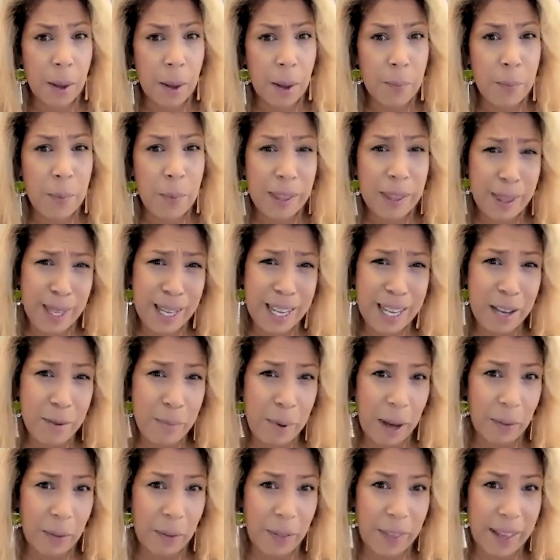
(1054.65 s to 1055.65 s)
But think
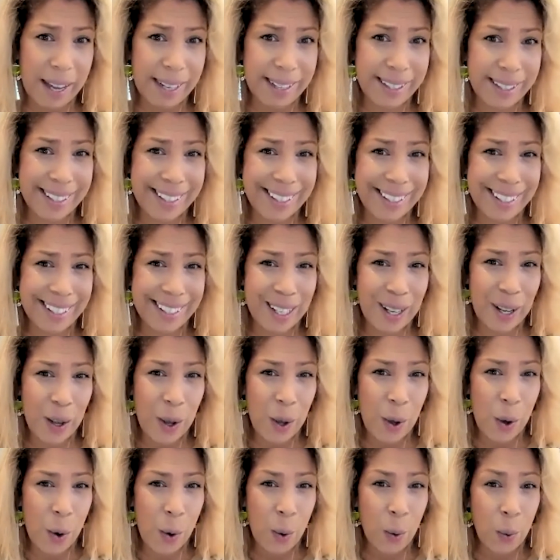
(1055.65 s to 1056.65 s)
about this
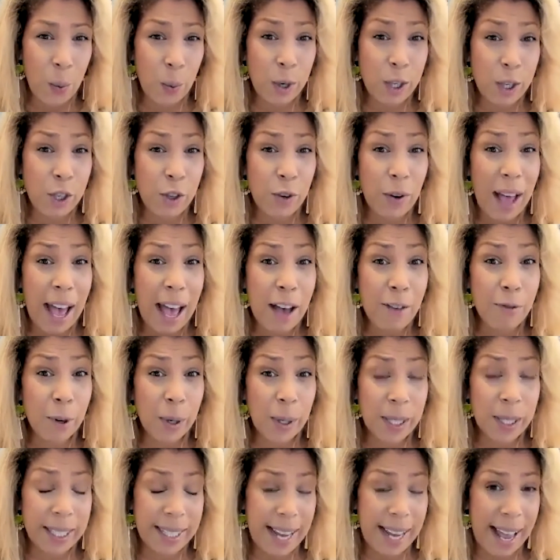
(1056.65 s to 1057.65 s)
Would you ever
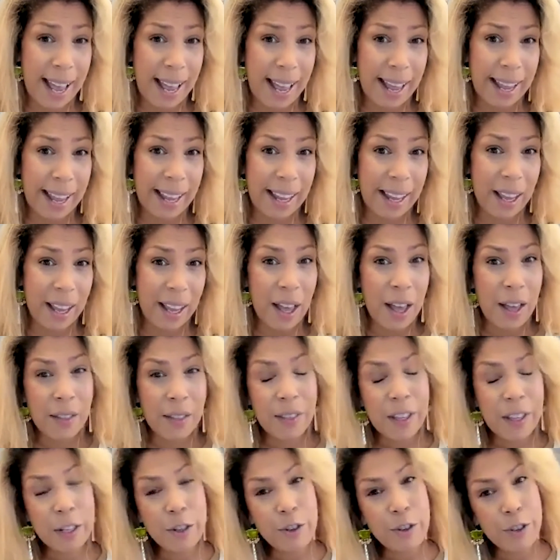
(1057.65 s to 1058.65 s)
say
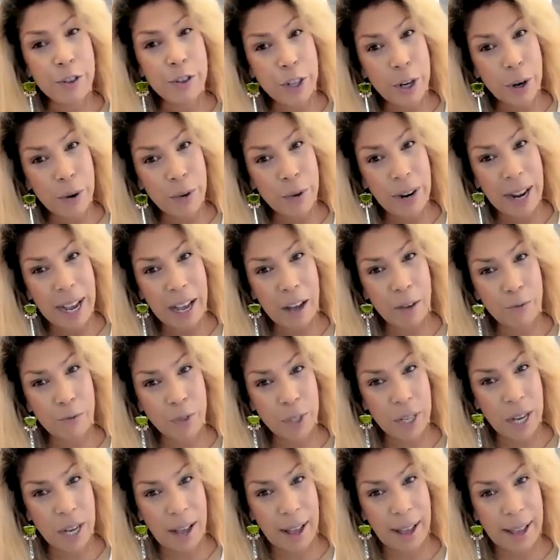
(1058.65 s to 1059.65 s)
that you don't have
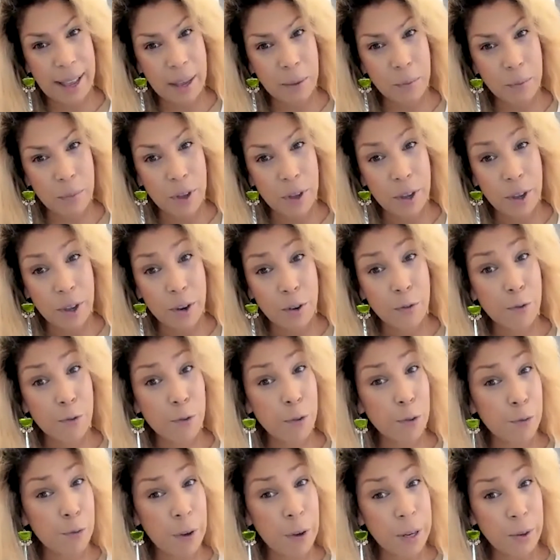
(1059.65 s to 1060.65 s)
time for
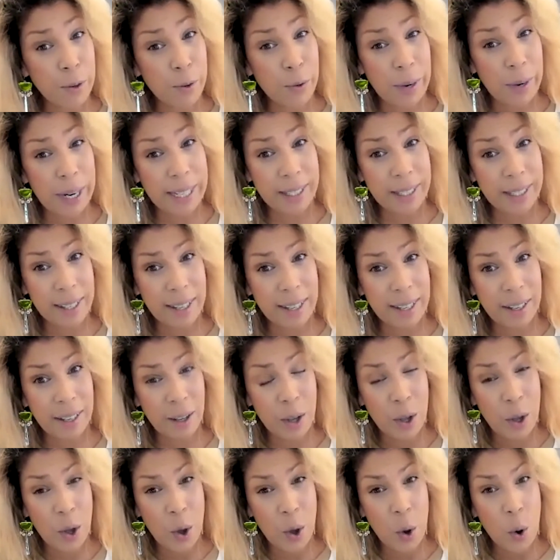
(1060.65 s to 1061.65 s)
fundraising
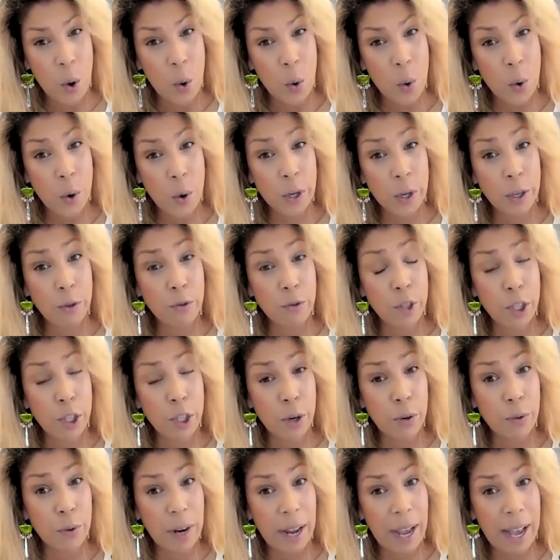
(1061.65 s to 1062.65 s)
or you
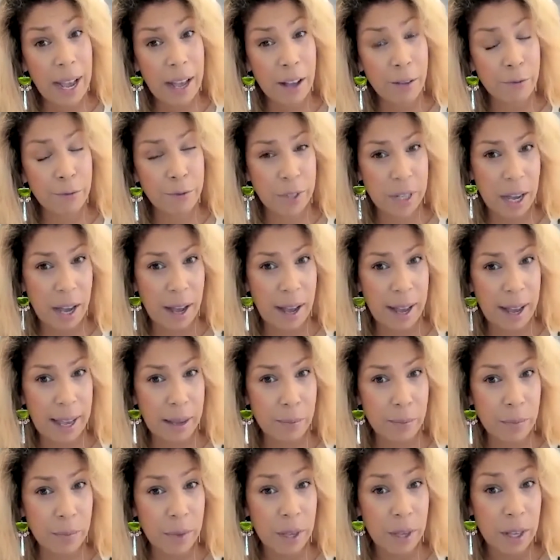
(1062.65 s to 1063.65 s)
don't have
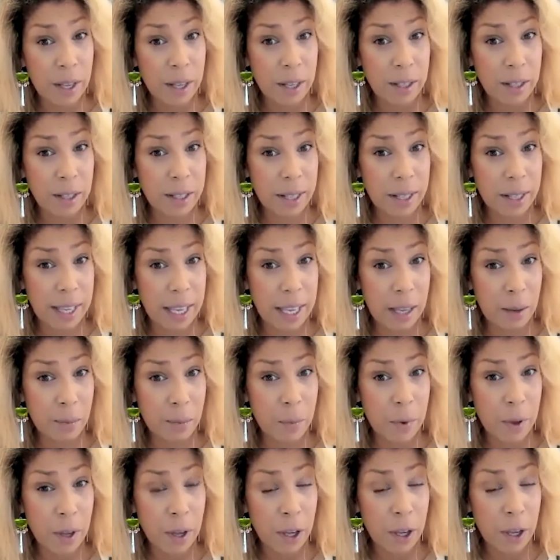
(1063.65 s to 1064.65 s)
time to keep
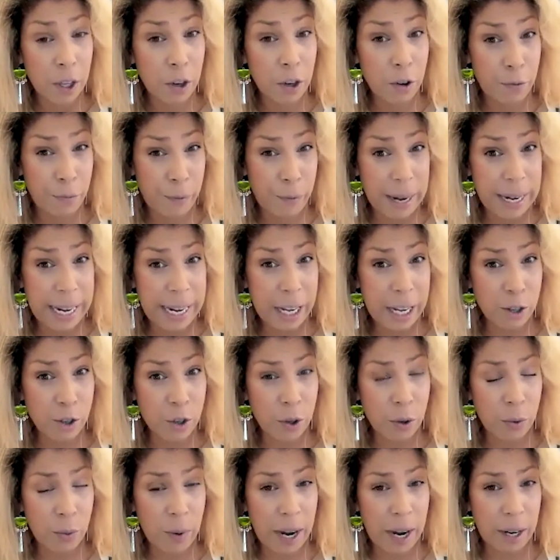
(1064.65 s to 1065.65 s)
your
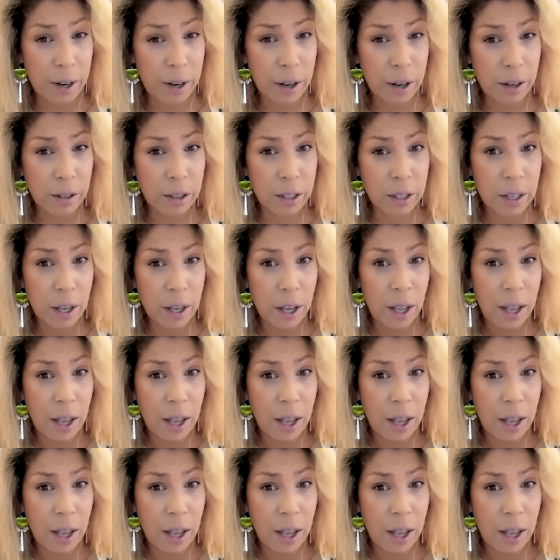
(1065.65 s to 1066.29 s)
financial records